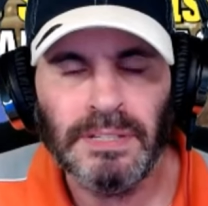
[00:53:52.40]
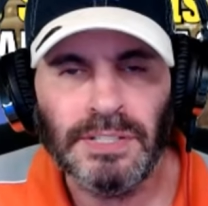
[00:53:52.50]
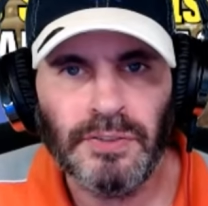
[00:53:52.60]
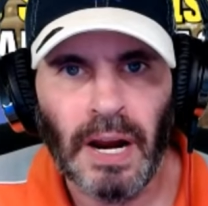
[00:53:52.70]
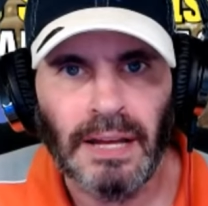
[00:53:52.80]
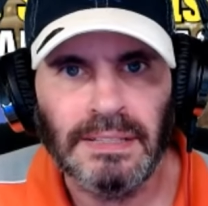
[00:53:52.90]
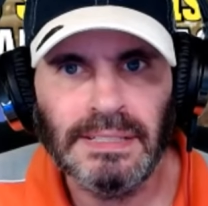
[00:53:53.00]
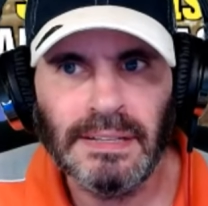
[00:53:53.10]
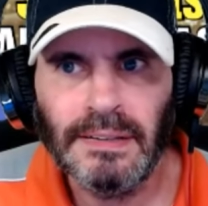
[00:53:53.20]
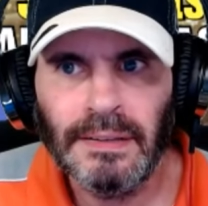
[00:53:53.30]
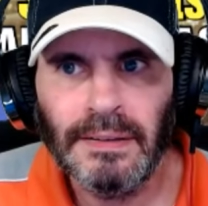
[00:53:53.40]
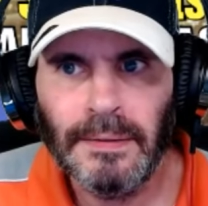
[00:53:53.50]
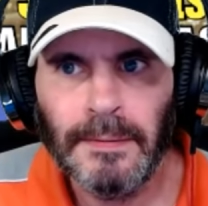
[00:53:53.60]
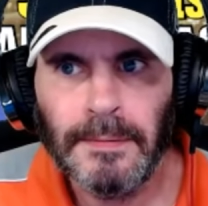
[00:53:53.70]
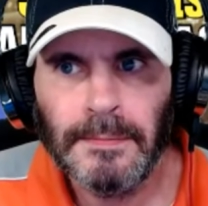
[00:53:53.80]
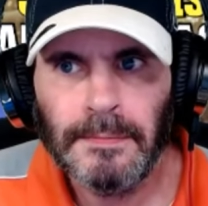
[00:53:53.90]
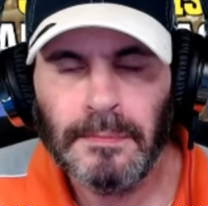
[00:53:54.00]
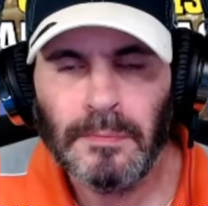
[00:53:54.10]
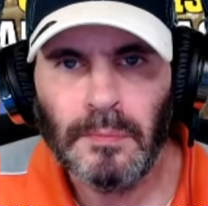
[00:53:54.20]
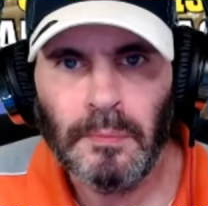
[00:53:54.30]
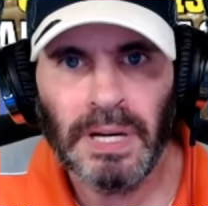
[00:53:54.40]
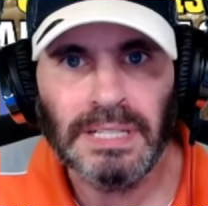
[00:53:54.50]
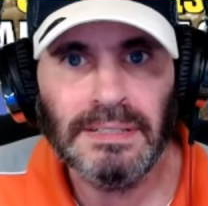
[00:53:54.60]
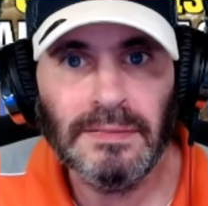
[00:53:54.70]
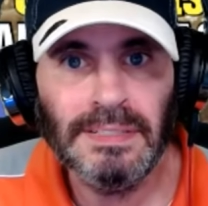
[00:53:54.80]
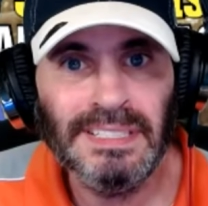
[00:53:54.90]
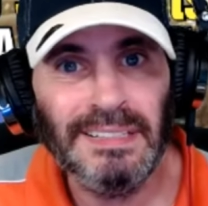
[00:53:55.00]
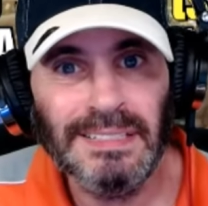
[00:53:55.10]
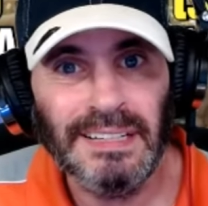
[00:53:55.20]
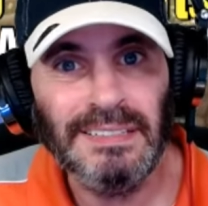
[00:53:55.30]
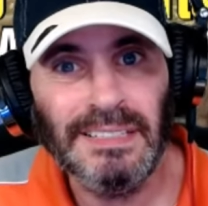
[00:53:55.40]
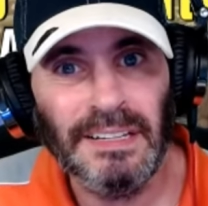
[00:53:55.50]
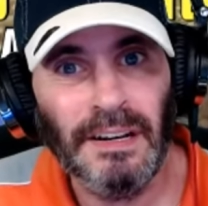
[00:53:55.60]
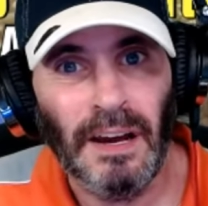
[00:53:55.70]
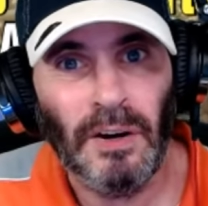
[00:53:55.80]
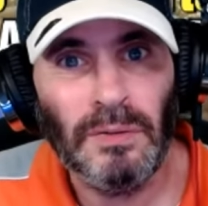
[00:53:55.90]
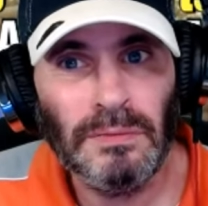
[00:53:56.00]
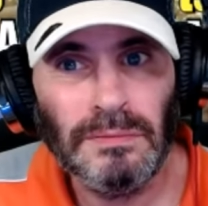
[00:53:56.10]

to shreds. But since it's, the